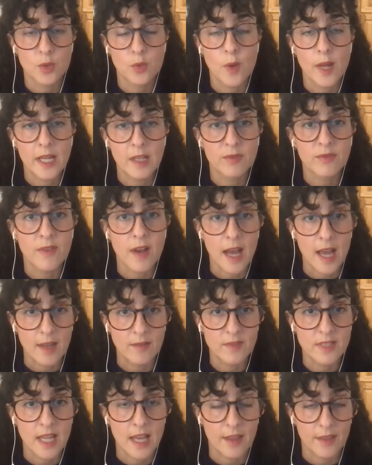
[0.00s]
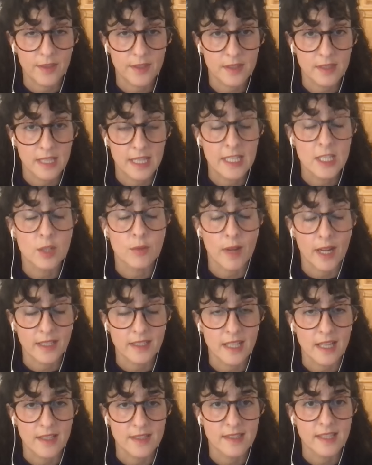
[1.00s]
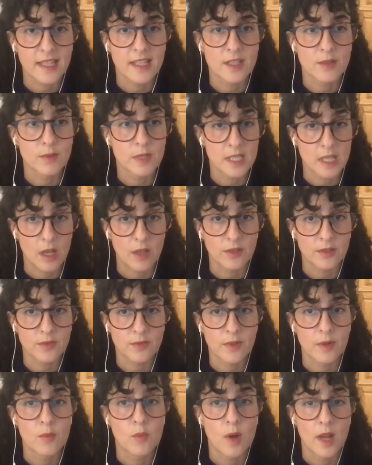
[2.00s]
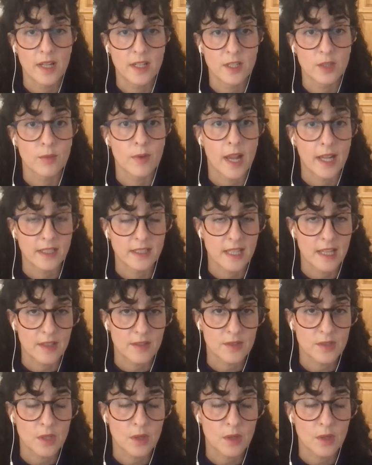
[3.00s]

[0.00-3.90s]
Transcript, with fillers: 25 deaths, indirect deaths, can result from one direct death.